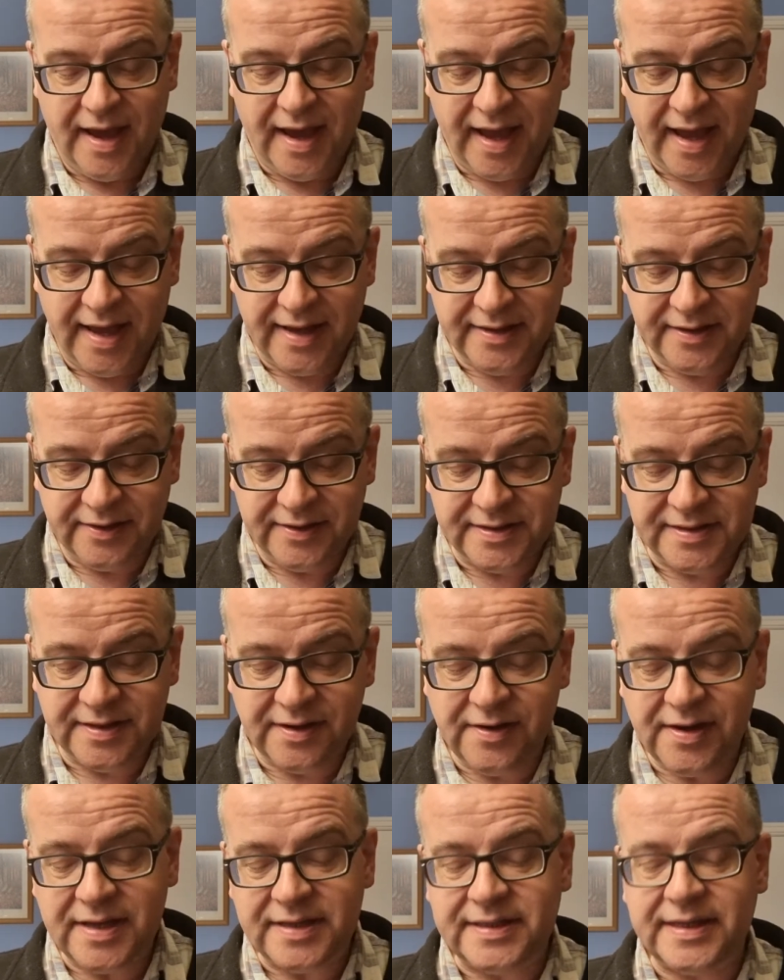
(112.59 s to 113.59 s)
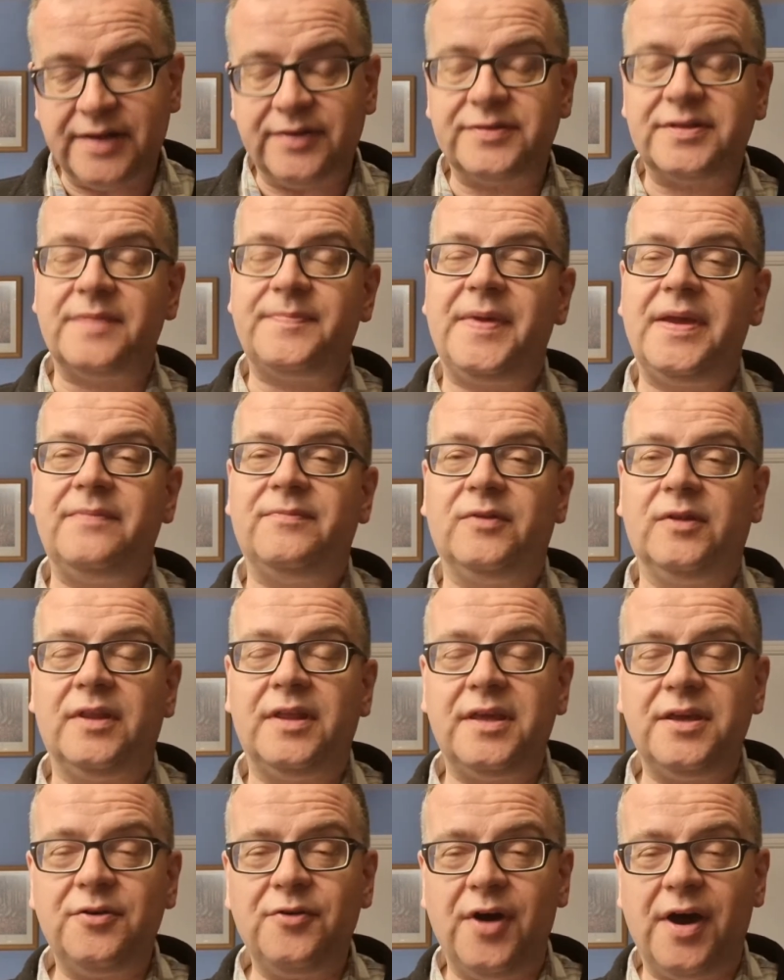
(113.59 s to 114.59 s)
And Isaiah tells the people
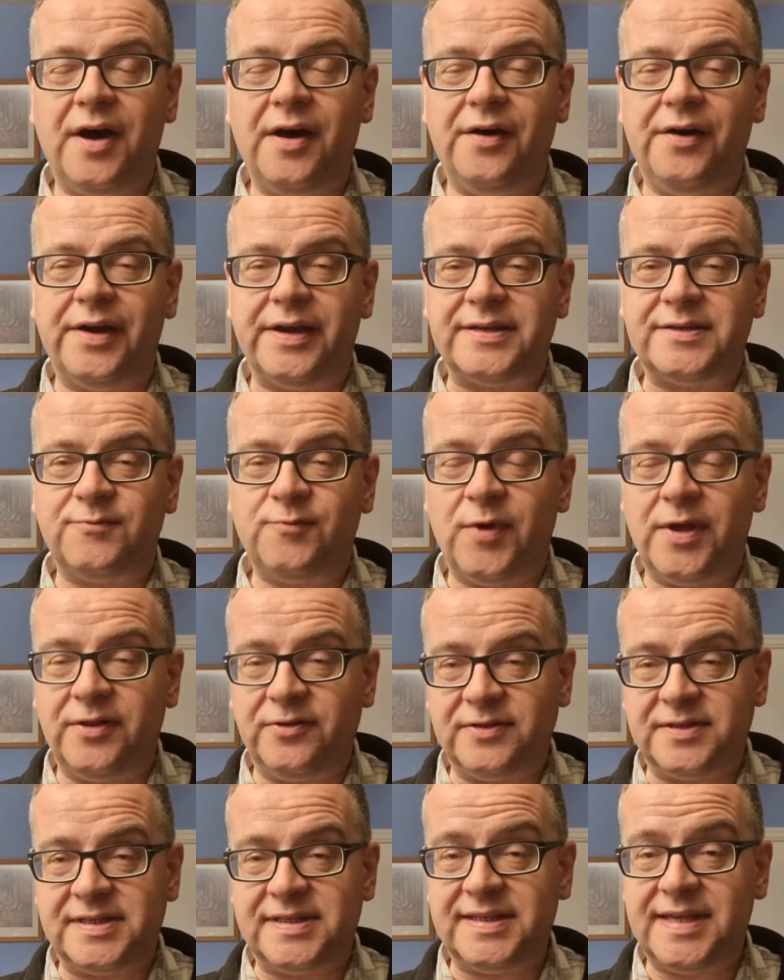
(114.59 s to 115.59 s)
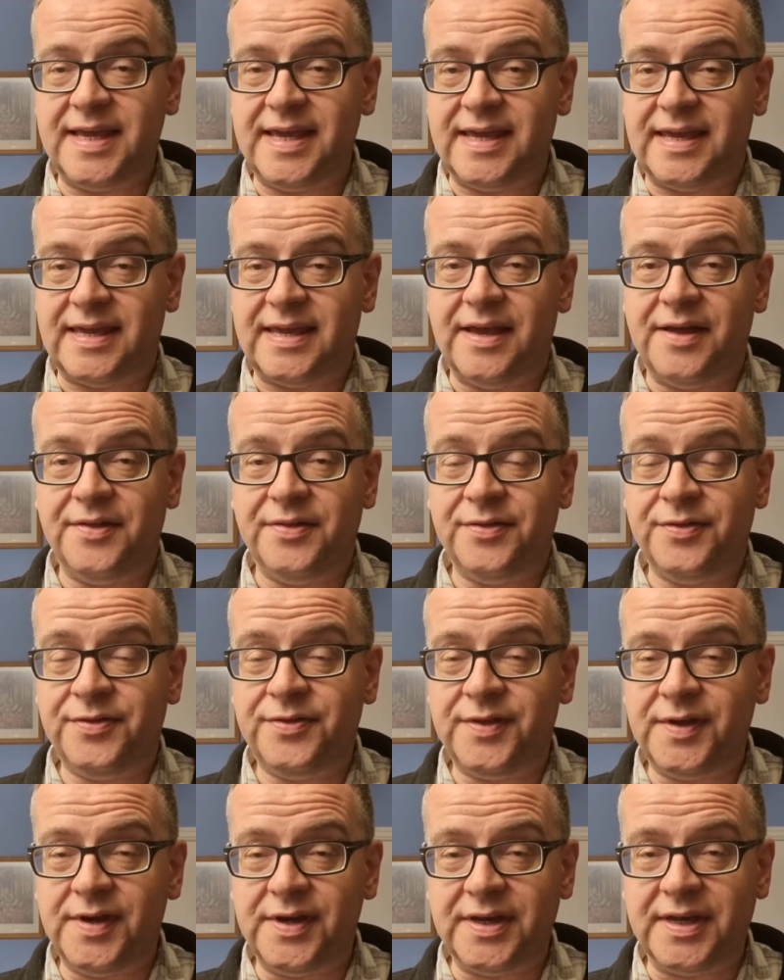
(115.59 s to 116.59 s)
that your eyes will see
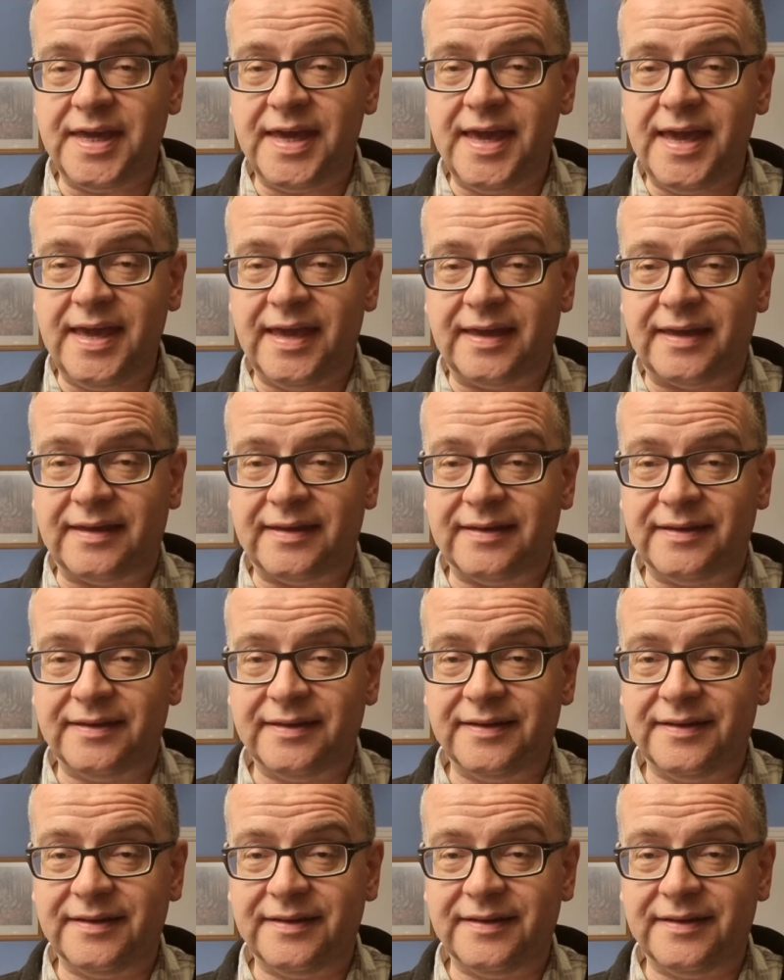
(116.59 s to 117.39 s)
the king.